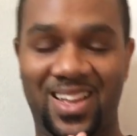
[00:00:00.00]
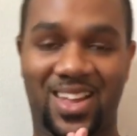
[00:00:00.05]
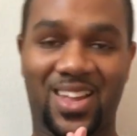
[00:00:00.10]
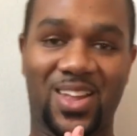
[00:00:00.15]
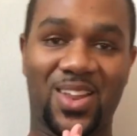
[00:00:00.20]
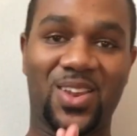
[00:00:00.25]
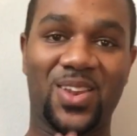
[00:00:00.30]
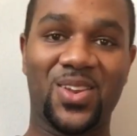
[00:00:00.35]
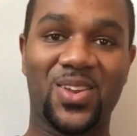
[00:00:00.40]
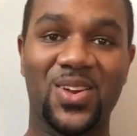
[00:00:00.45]

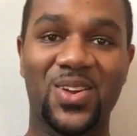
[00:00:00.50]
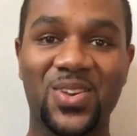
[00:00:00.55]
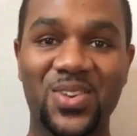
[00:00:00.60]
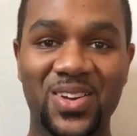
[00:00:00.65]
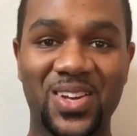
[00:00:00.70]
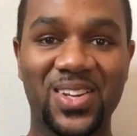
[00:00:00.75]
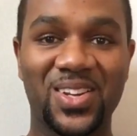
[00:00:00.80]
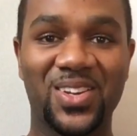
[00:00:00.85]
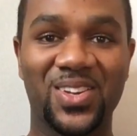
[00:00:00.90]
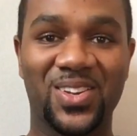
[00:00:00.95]
Hello,
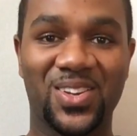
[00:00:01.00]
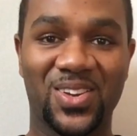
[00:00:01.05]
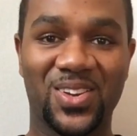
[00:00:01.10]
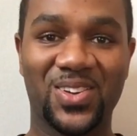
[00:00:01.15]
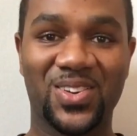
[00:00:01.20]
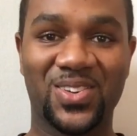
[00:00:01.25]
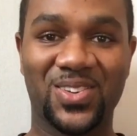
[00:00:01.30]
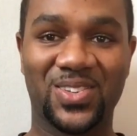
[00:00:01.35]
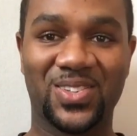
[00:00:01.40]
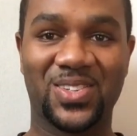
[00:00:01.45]

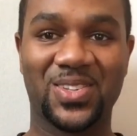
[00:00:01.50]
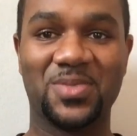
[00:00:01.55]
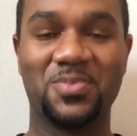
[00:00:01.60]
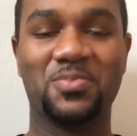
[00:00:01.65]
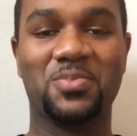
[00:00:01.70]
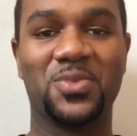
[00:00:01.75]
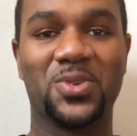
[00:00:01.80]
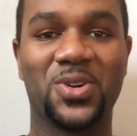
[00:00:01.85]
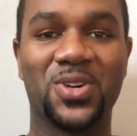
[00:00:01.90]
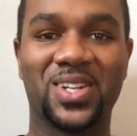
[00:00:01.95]
hello,
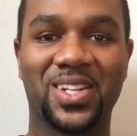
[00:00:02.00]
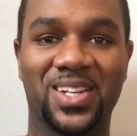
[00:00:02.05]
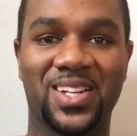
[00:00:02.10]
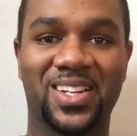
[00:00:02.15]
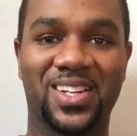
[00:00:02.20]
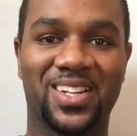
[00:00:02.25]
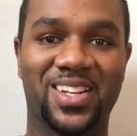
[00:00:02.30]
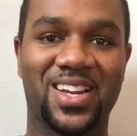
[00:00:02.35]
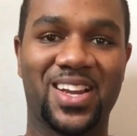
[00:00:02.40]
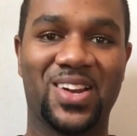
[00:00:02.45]
good
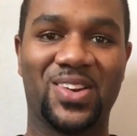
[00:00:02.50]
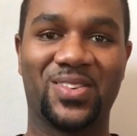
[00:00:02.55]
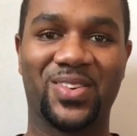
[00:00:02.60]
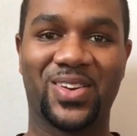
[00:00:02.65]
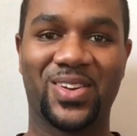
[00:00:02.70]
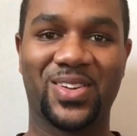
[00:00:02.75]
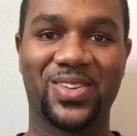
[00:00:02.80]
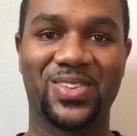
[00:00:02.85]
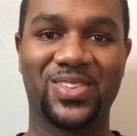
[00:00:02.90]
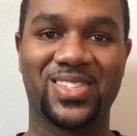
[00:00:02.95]
morning. How are
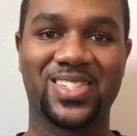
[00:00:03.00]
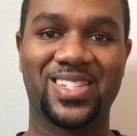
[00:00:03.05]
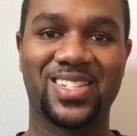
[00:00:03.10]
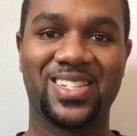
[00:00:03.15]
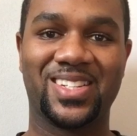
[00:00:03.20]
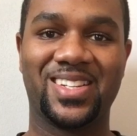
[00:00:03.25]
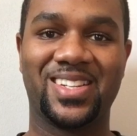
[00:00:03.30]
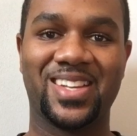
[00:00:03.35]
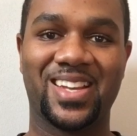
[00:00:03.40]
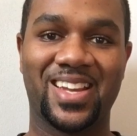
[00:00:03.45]
you
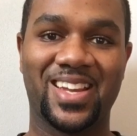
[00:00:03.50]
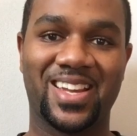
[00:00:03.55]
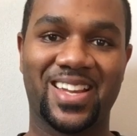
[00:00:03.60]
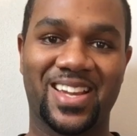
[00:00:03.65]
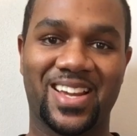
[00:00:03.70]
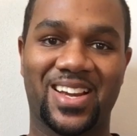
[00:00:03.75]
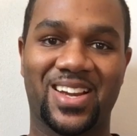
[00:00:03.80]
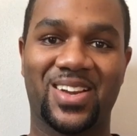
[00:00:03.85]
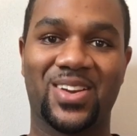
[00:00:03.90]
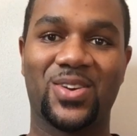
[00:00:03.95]
today?
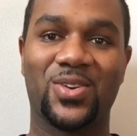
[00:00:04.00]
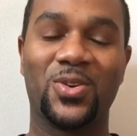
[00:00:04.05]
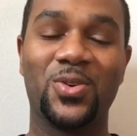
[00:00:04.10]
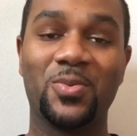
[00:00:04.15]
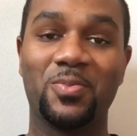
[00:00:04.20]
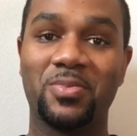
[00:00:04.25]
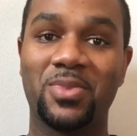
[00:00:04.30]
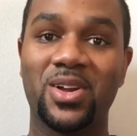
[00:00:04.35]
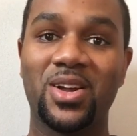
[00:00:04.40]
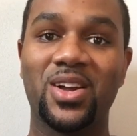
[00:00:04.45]
I
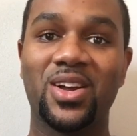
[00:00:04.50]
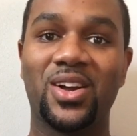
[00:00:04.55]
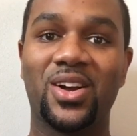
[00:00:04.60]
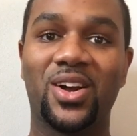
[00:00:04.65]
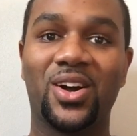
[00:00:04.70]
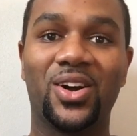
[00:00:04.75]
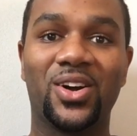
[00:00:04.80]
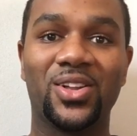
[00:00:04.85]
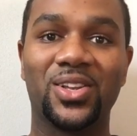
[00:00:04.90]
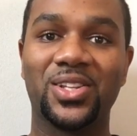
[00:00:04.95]
hope
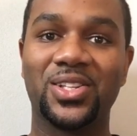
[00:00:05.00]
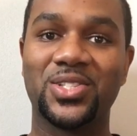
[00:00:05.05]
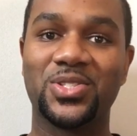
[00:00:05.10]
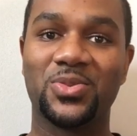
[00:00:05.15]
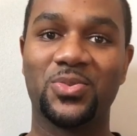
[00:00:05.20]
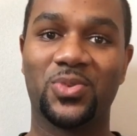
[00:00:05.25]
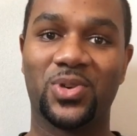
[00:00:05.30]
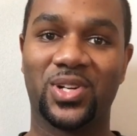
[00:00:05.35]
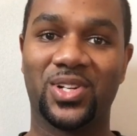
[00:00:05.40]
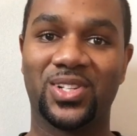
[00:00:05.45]
all is
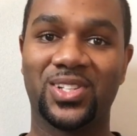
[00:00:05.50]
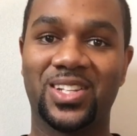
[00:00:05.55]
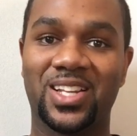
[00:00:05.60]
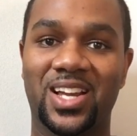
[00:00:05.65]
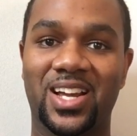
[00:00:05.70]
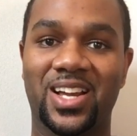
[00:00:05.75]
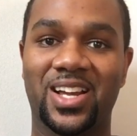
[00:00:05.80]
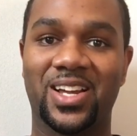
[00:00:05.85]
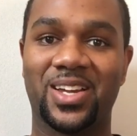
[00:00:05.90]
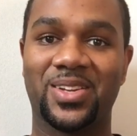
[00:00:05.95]
well.
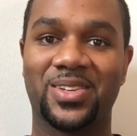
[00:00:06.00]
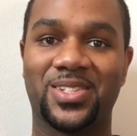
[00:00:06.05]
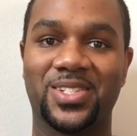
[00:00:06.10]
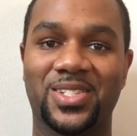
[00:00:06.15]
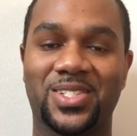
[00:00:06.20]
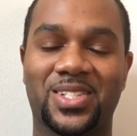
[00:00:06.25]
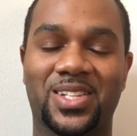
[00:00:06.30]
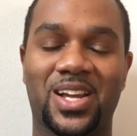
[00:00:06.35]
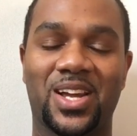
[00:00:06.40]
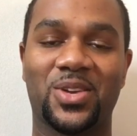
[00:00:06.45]
I
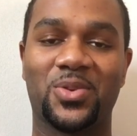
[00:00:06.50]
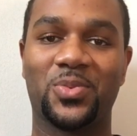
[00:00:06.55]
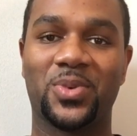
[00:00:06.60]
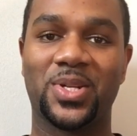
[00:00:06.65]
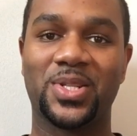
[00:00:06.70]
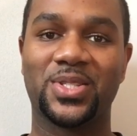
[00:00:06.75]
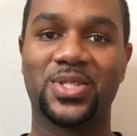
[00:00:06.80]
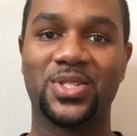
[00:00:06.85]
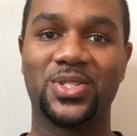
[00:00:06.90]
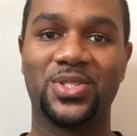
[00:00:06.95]
just kind of
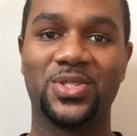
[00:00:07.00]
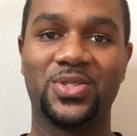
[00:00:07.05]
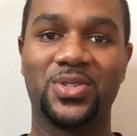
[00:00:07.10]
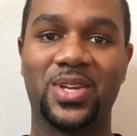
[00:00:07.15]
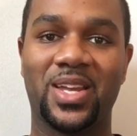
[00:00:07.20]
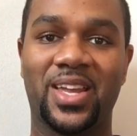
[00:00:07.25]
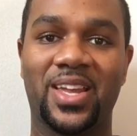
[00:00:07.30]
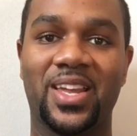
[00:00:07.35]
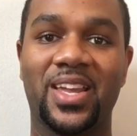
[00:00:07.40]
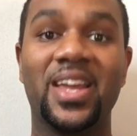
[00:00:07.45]
wanted to do
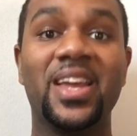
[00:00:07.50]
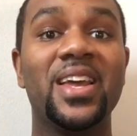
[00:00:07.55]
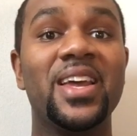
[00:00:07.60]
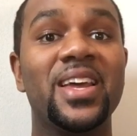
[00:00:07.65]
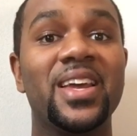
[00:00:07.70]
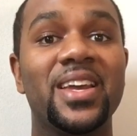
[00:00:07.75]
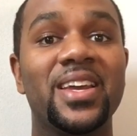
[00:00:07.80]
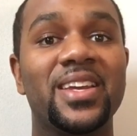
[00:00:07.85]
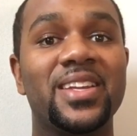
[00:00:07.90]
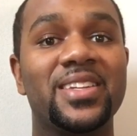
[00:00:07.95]
a
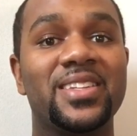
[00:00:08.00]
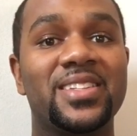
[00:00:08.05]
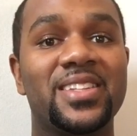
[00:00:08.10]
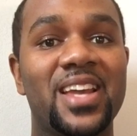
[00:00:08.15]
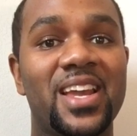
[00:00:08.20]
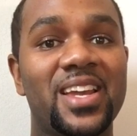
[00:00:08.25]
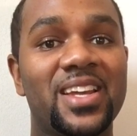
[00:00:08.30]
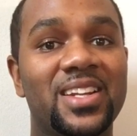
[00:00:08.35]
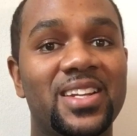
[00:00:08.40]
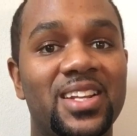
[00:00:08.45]

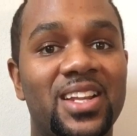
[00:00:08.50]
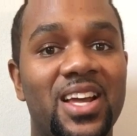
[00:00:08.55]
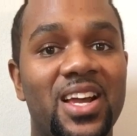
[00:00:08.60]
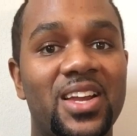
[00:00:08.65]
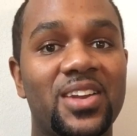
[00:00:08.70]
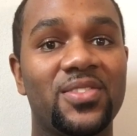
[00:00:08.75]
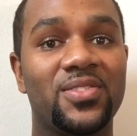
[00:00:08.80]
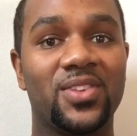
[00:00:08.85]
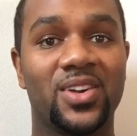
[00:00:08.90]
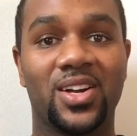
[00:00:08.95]
day in the
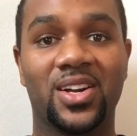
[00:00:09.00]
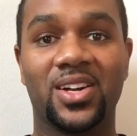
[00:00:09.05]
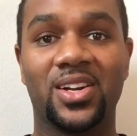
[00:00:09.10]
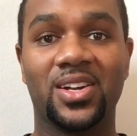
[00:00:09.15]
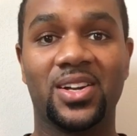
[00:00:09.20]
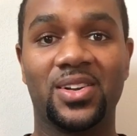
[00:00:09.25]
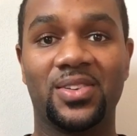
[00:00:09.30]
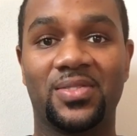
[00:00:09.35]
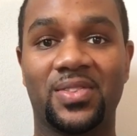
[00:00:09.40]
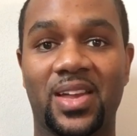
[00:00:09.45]
life
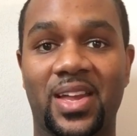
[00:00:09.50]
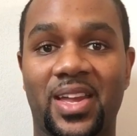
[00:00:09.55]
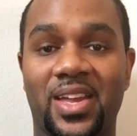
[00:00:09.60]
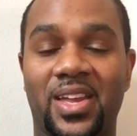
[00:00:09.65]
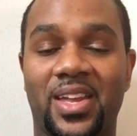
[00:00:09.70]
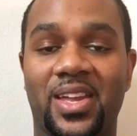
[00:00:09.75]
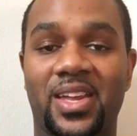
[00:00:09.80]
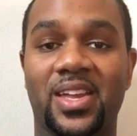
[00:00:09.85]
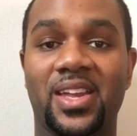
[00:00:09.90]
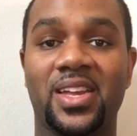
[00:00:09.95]
of
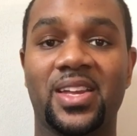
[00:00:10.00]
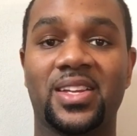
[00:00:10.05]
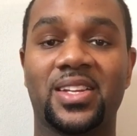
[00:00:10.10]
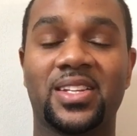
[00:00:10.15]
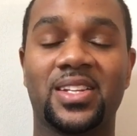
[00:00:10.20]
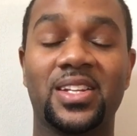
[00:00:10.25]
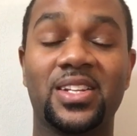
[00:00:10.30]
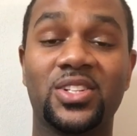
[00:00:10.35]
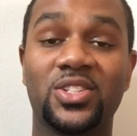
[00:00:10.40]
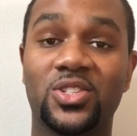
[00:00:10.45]
a
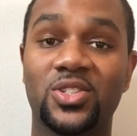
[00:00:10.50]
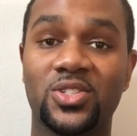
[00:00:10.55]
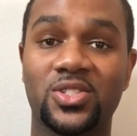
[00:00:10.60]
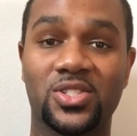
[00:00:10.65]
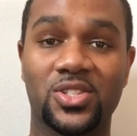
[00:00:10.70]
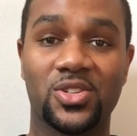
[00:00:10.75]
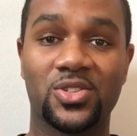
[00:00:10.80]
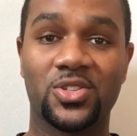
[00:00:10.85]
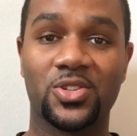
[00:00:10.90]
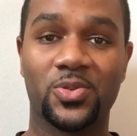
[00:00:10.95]
clinical
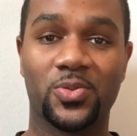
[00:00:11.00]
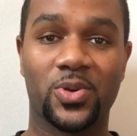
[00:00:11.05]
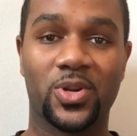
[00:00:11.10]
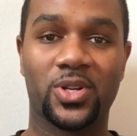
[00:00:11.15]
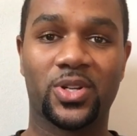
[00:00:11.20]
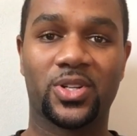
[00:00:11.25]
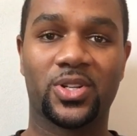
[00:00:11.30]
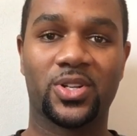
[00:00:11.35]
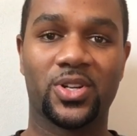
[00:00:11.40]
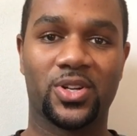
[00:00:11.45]
social
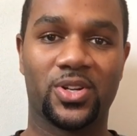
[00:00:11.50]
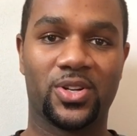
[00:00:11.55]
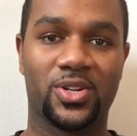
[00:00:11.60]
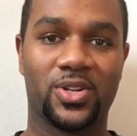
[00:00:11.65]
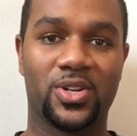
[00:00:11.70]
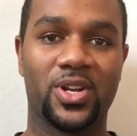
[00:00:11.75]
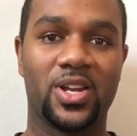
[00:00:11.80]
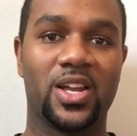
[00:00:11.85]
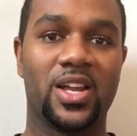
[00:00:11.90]
worker